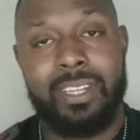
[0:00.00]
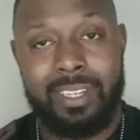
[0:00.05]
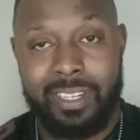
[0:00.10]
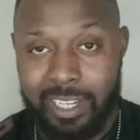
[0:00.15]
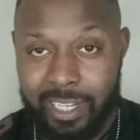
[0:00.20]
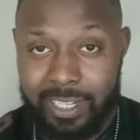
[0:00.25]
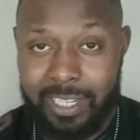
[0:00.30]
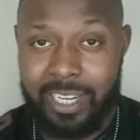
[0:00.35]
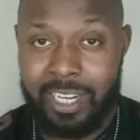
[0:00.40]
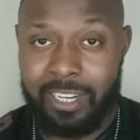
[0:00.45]

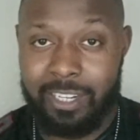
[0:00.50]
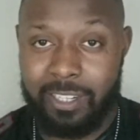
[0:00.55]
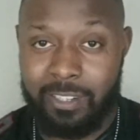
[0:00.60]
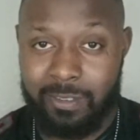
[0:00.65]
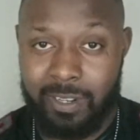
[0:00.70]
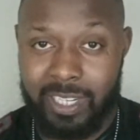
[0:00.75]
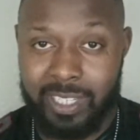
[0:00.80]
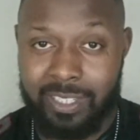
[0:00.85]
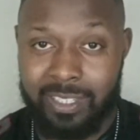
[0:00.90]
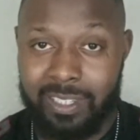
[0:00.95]
get Terrence
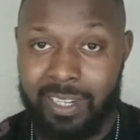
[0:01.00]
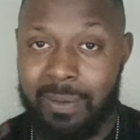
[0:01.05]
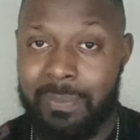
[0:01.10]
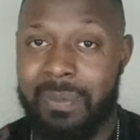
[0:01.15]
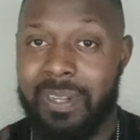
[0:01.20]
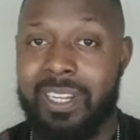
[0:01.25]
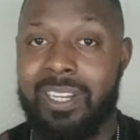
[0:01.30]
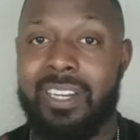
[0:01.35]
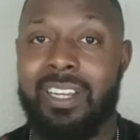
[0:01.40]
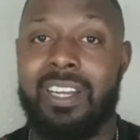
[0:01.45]
West. I
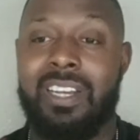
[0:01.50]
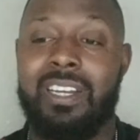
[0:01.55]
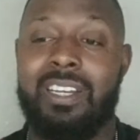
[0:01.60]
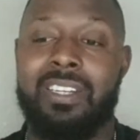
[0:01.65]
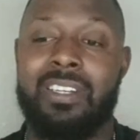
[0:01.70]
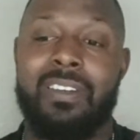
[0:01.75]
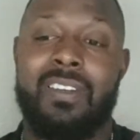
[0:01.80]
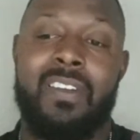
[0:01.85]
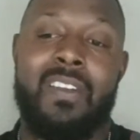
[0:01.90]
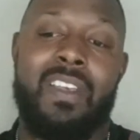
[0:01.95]
mean,
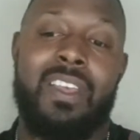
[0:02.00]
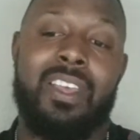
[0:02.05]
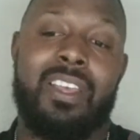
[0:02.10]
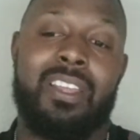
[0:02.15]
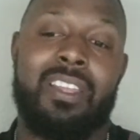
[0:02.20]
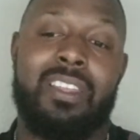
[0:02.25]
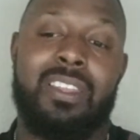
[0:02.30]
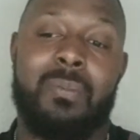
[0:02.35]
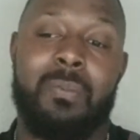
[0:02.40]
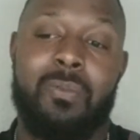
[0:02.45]

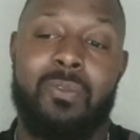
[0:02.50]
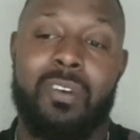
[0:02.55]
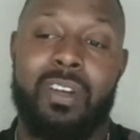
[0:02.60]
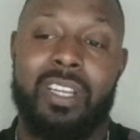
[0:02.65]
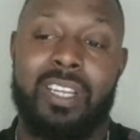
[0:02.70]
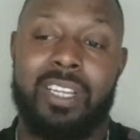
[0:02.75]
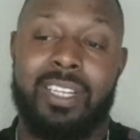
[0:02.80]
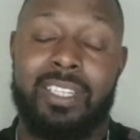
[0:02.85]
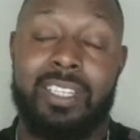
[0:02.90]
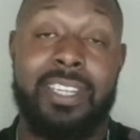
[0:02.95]
the
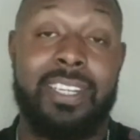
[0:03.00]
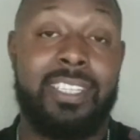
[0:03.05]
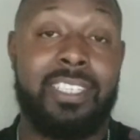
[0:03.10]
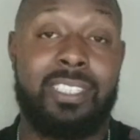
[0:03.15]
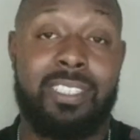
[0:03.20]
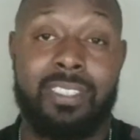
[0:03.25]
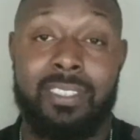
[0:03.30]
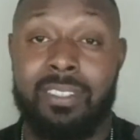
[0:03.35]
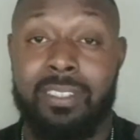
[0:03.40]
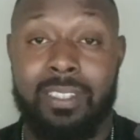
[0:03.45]
boy
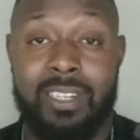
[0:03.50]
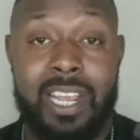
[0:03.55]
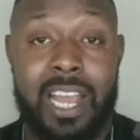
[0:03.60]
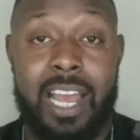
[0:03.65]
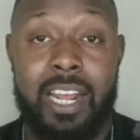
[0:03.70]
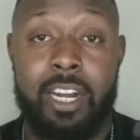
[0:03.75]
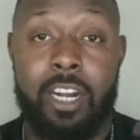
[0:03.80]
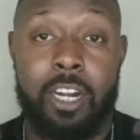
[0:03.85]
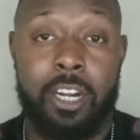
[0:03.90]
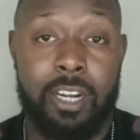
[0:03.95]
Dixon
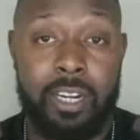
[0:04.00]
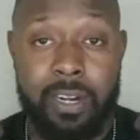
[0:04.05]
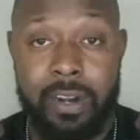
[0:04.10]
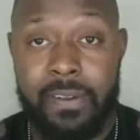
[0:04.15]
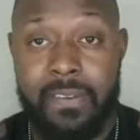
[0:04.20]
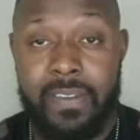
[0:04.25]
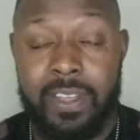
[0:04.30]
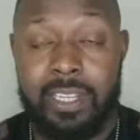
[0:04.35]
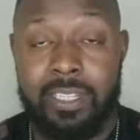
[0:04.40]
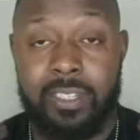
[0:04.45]
got
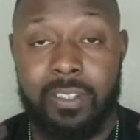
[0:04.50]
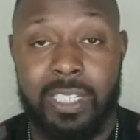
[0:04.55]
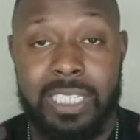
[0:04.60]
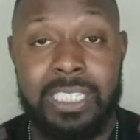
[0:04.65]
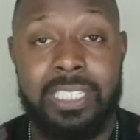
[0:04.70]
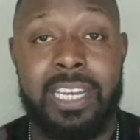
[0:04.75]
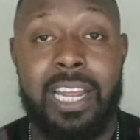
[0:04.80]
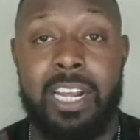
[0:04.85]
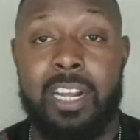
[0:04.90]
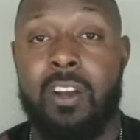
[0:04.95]
hurt, so
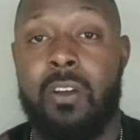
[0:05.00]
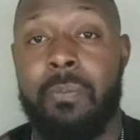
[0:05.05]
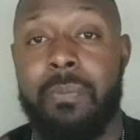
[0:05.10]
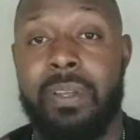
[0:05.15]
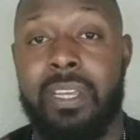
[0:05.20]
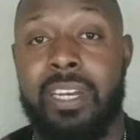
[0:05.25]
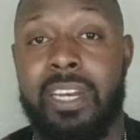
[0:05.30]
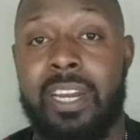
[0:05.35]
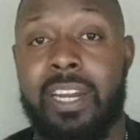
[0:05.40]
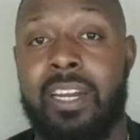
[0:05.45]
he's not going to
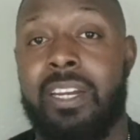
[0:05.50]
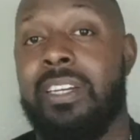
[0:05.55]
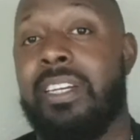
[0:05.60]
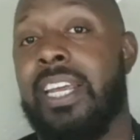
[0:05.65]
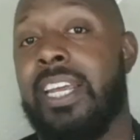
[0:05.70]
be there.